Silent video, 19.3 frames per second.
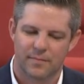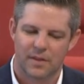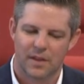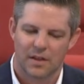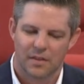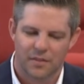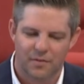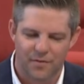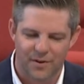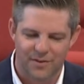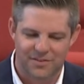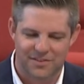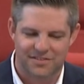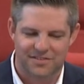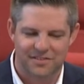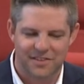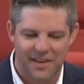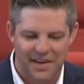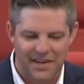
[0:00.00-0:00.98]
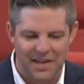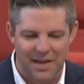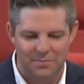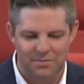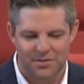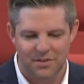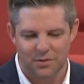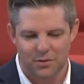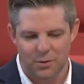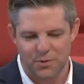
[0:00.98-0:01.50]
The verses leading up
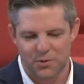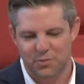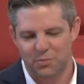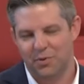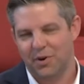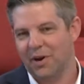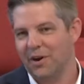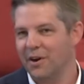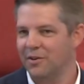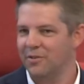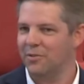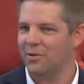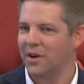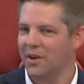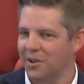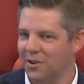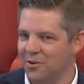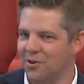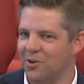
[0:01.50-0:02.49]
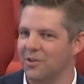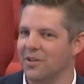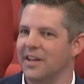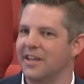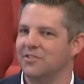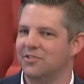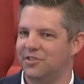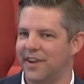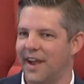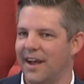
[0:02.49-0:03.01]
to the Lord's Prayer are critical
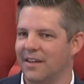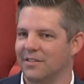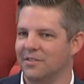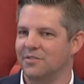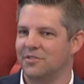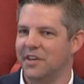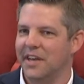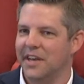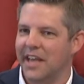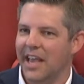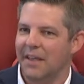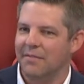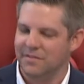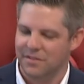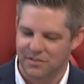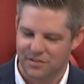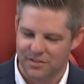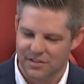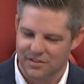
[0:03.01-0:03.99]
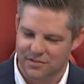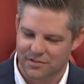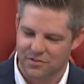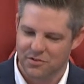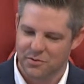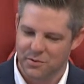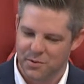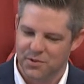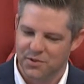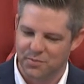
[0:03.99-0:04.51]
and challenging, even to this
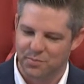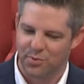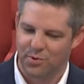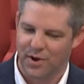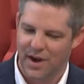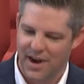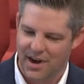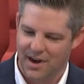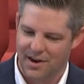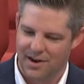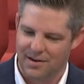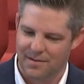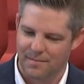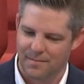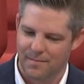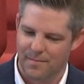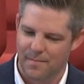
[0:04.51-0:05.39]
Lord's Prayer.